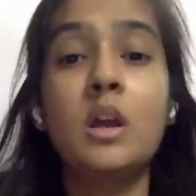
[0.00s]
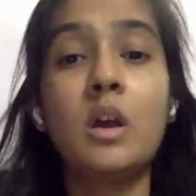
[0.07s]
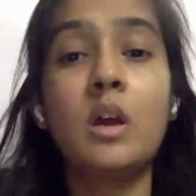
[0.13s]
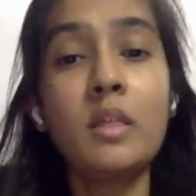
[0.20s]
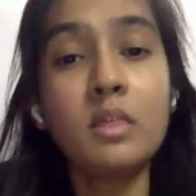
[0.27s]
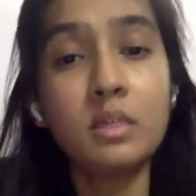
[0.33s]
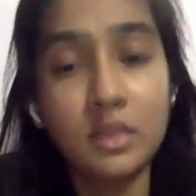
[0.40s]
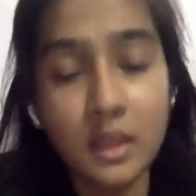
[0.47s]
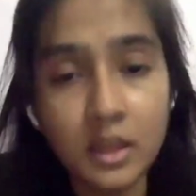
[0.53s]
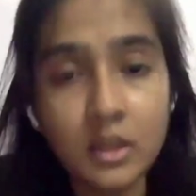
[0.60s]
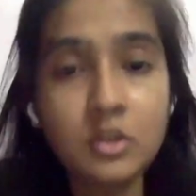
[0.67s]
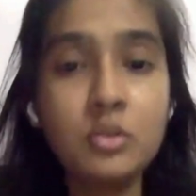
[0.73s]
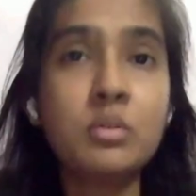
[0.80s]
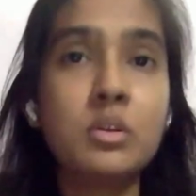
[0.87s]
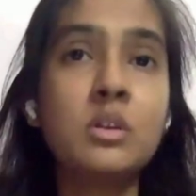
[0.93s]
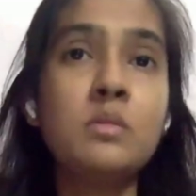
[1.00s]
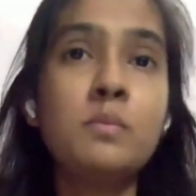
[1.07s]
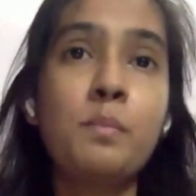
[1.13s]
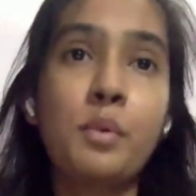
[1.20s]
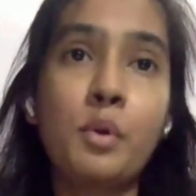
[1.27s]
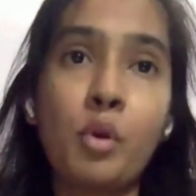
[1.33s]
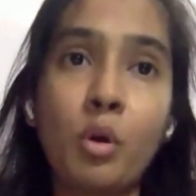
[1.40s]
and then you can
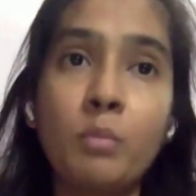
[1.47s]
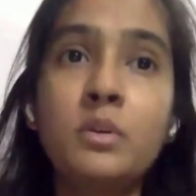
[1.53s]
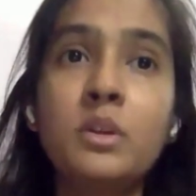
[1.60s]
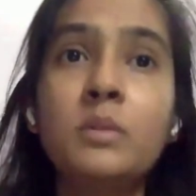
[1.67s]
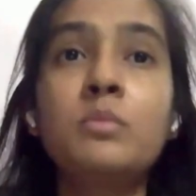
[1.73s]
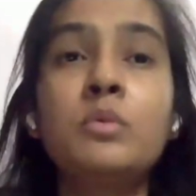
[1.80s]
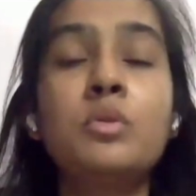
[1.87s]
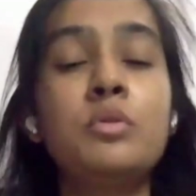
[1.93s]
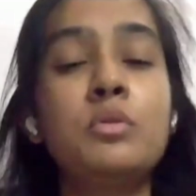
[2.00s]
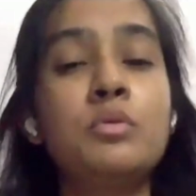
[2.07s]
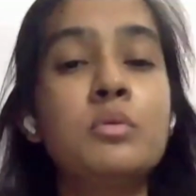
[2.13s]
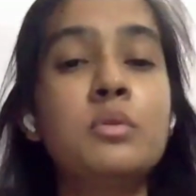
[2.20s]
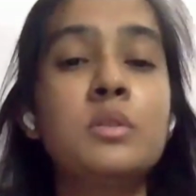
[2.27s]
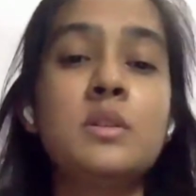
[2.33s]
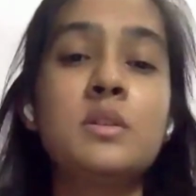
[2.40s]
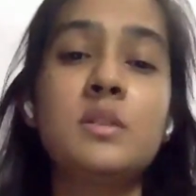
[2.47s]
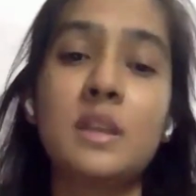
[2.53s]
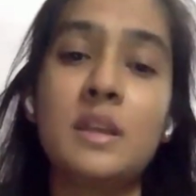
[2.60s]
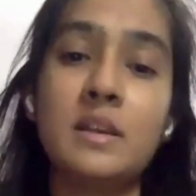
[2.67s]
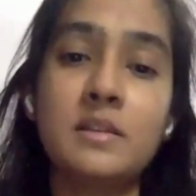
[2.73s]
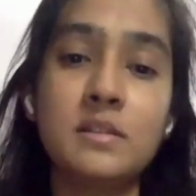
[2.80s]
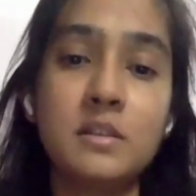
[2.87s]
prompt him to use these
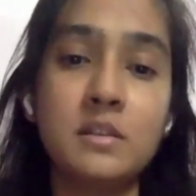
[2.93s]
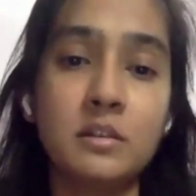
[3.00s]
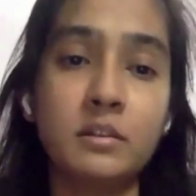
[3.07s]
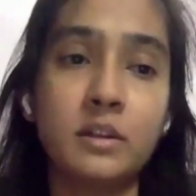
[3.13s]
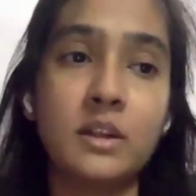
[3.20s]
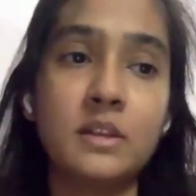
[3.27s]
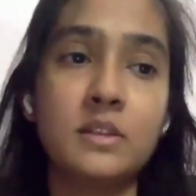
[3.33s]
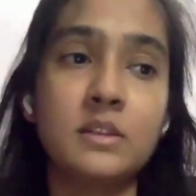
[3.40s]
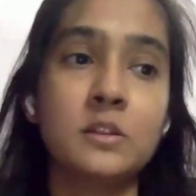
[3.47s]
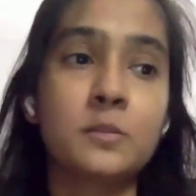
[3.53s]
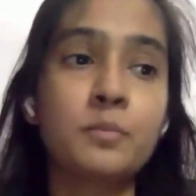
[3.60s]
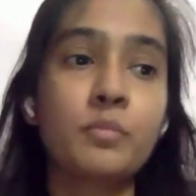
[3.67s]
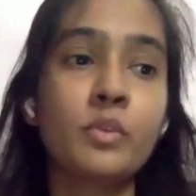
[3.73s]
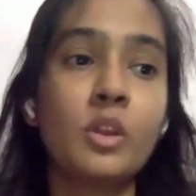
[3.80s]
AC devices.